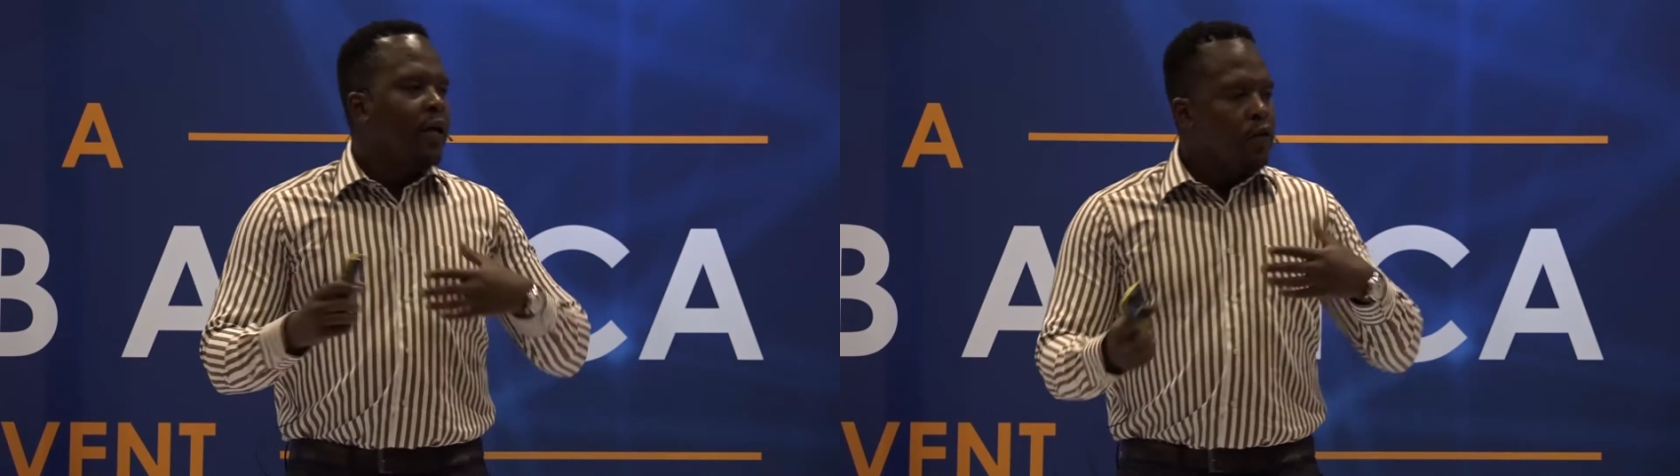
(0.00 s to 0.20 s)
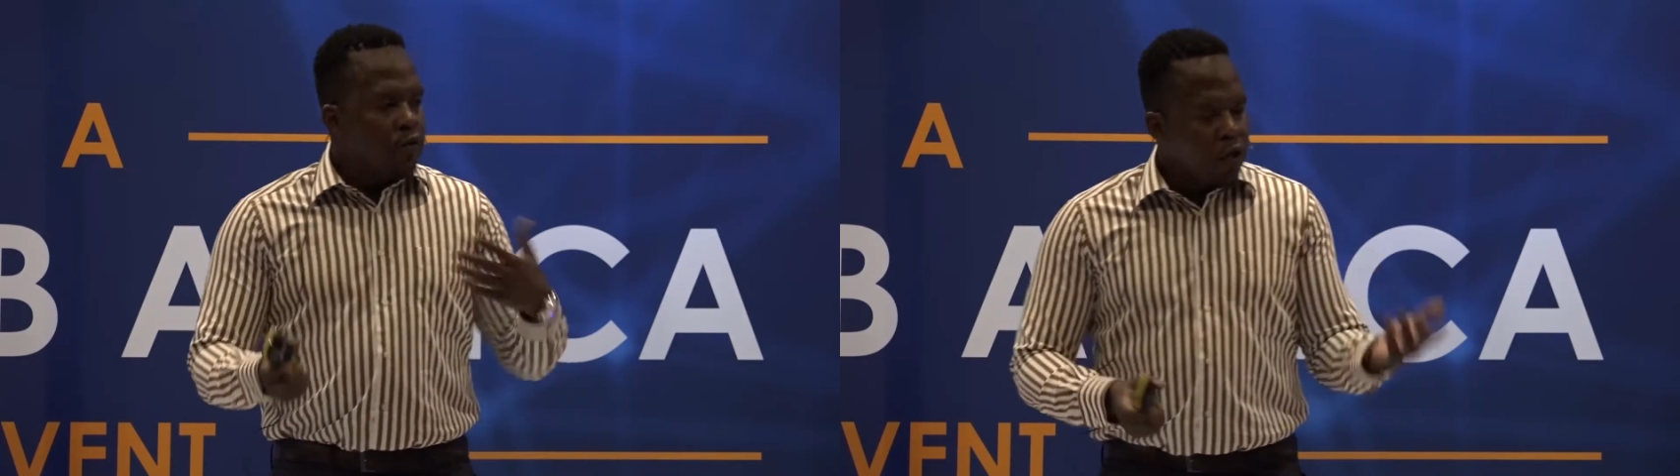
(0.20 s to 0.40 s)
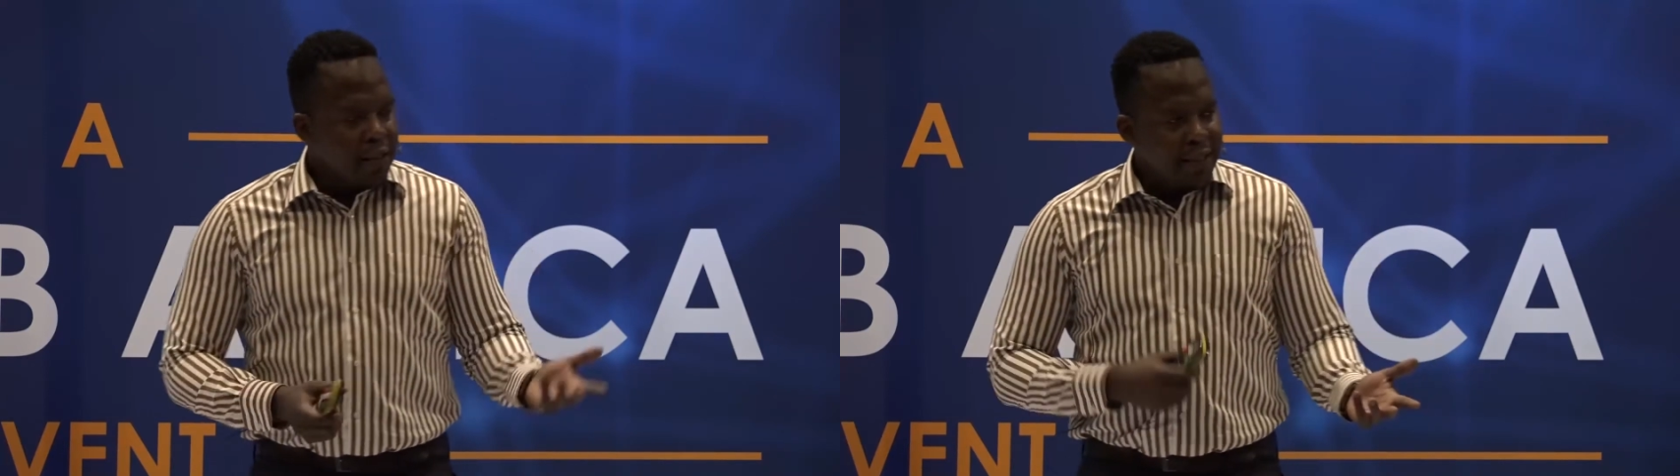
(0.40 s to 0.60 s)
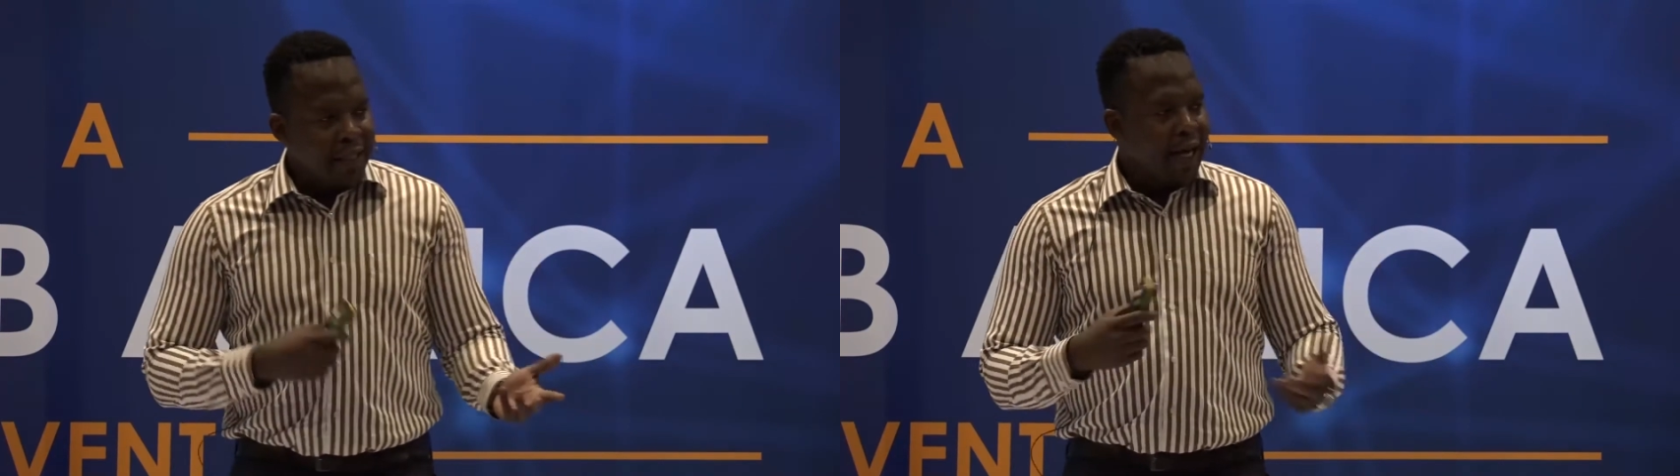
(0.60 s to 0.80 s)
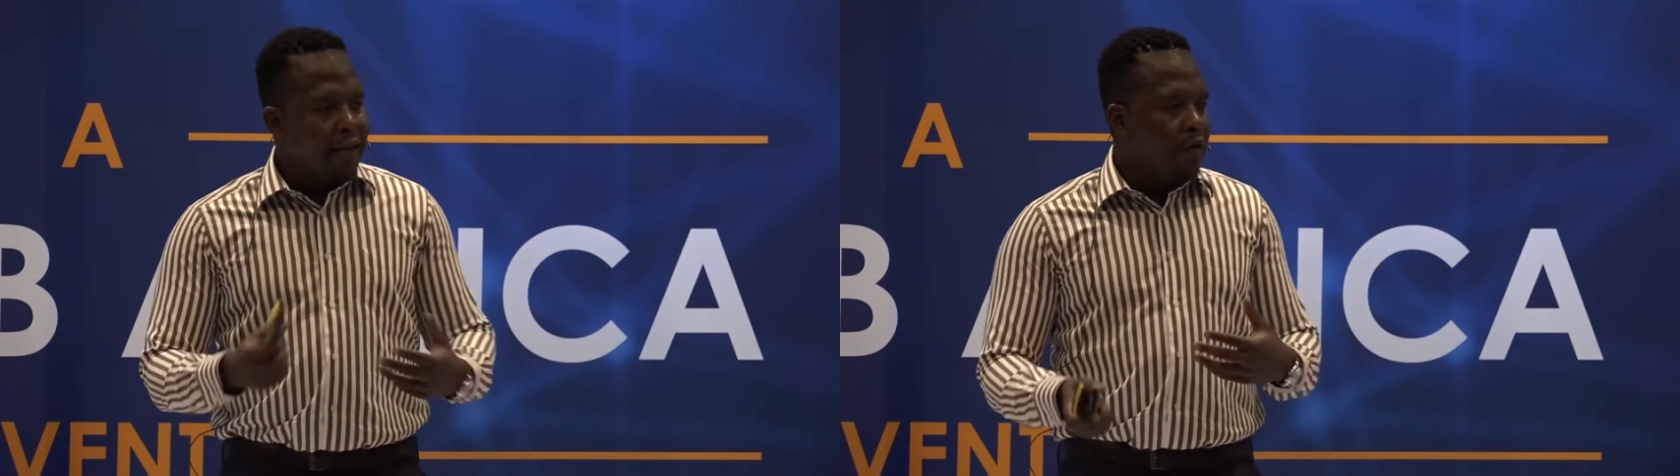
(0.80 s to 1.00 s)
you start
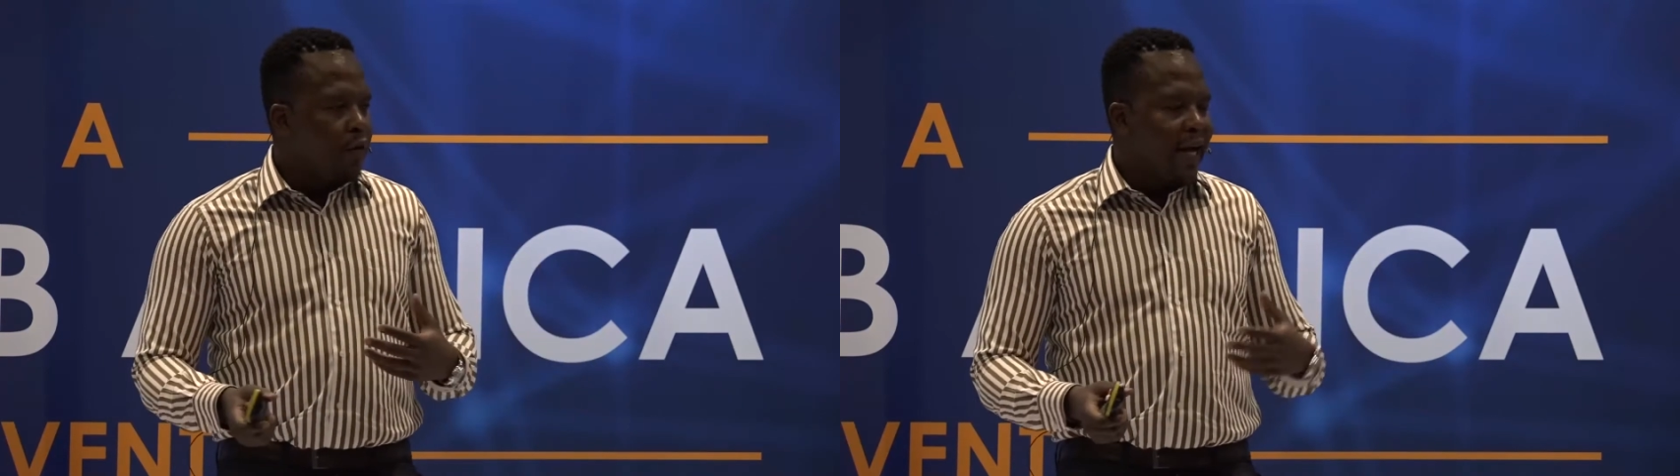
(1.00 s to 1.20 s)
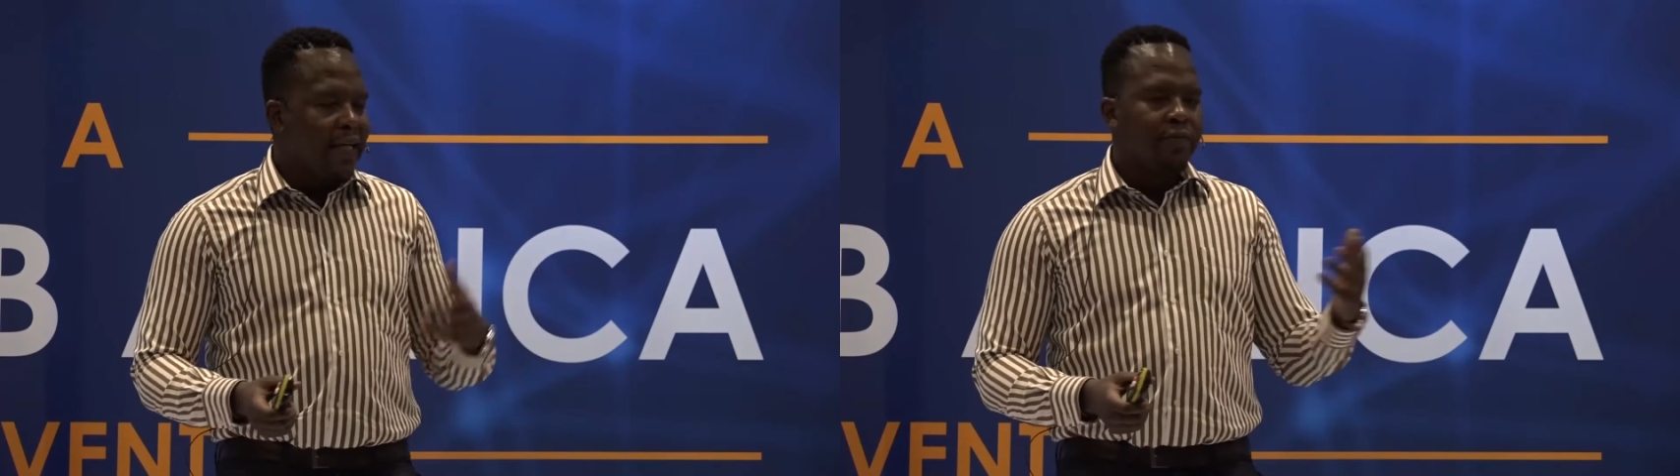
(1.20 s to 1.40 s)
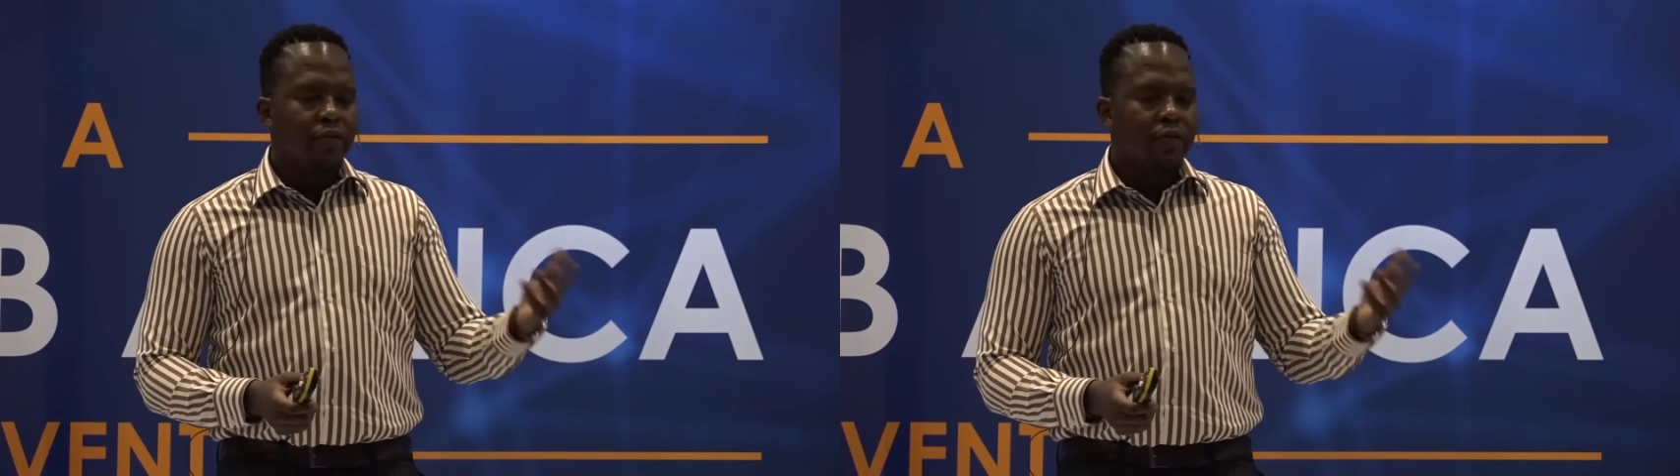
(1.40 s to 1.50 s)
seeing how they react